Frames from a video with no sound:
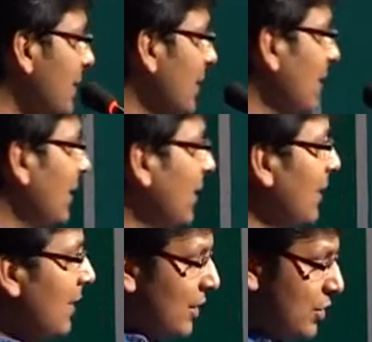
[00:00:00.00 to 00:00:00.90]
It's,
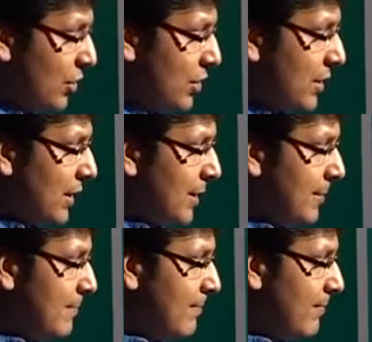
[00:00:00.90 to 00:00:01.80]
it's good uh,
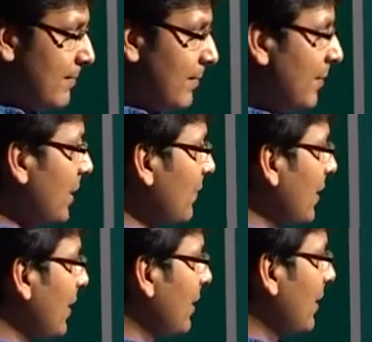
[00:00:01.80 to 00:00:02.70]
that
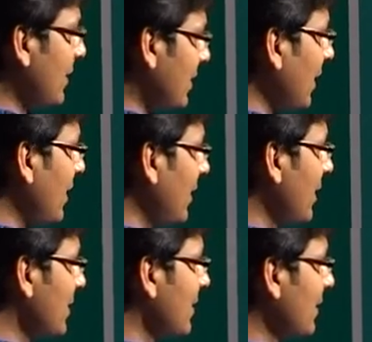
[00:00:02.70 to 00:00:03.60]
we kick-started
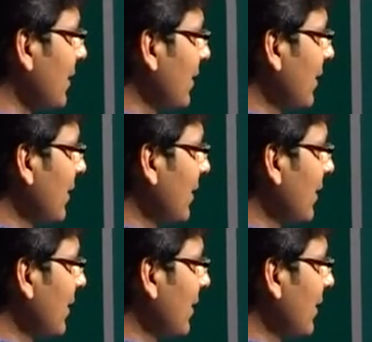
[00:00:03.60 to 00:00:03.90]
this.